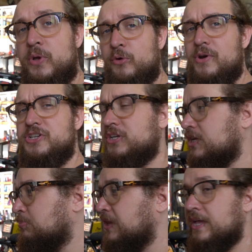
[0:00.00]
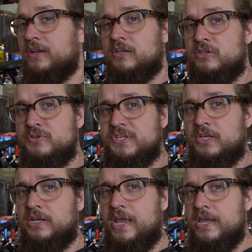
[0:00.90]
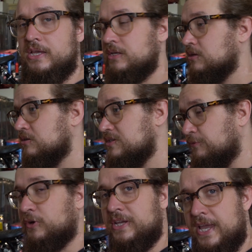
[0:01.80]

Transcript: We had originally planned on using a different